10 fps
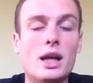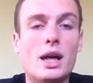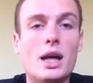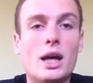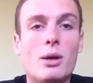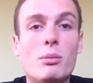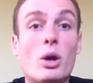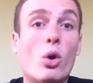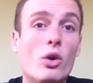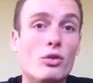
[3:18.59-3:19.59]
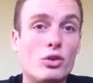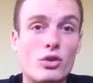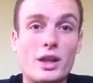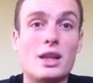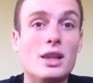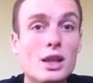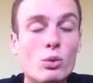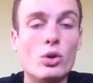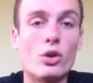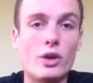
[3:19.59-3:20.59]
Or if it's like a
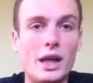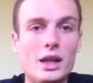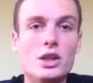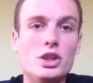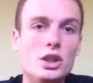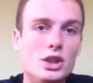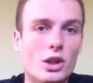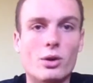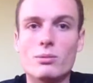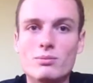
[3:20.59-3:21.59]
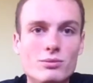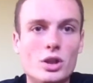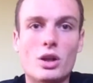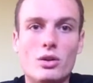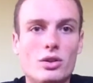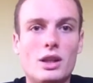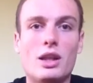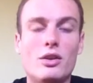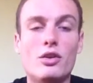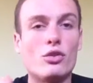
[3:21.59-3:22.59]
liquid or an energy gel,
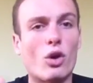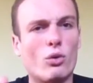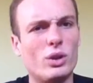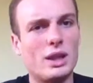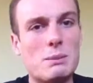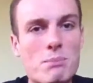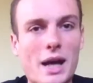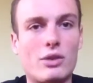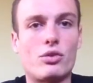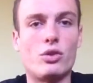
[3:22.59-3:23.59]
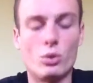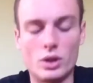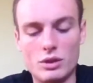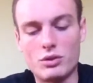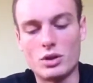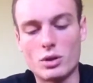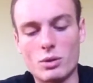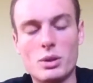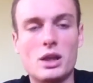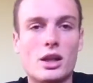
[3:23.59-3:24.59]
there's not really mass to it, if you know
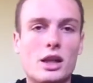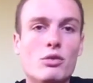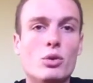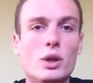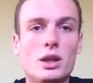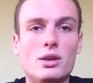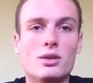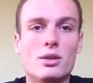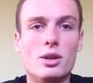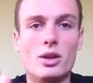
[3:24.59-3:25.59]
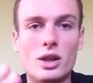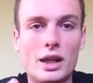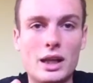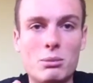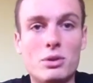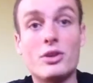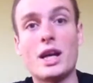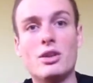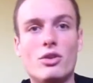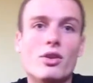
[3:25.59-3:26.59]
what I mean. Like if you eat a heap of
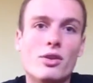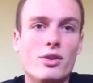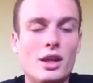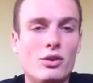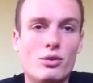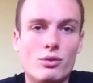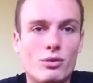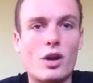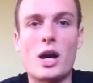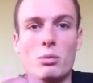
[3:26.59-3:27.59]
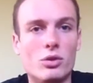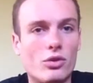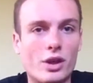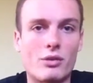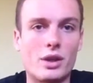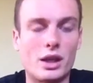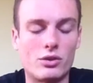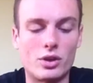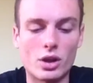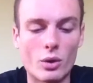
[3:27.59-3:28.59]
dates, there's fiber and stuff that
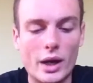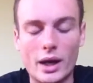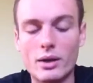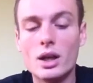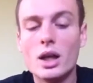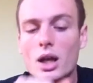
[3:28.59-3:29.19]
has to go out.